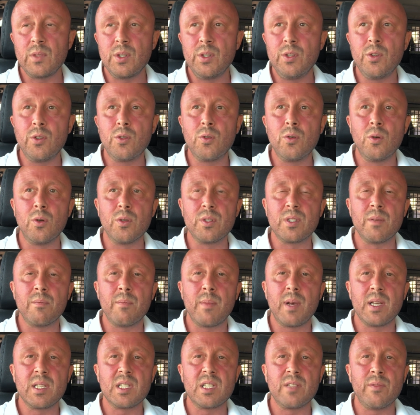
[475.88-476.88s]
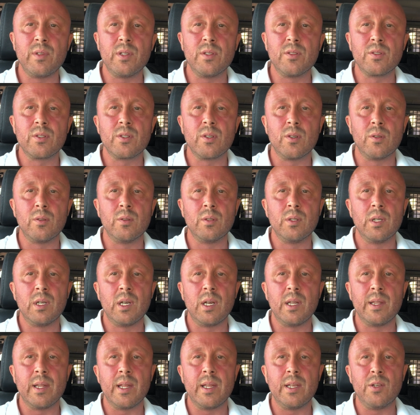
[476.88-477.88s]
you cause a massive insult,
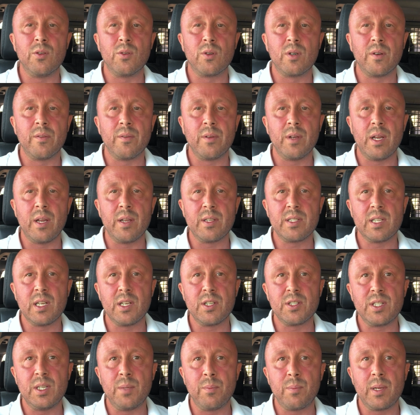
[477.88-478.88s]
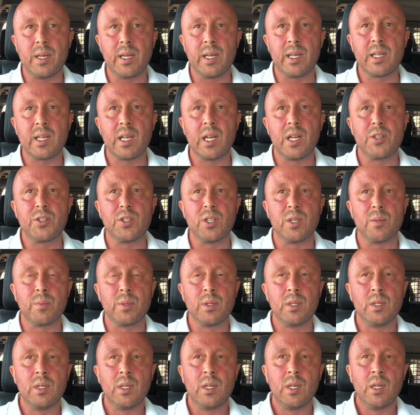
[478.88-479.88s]
and then you're essentially playing catch up.
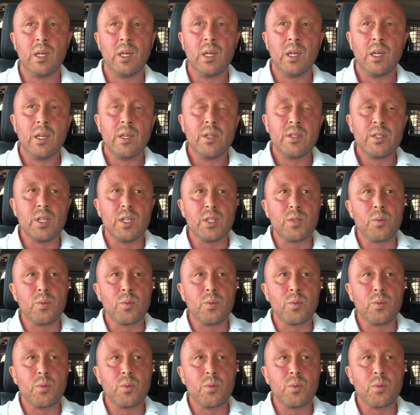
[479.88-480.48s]
So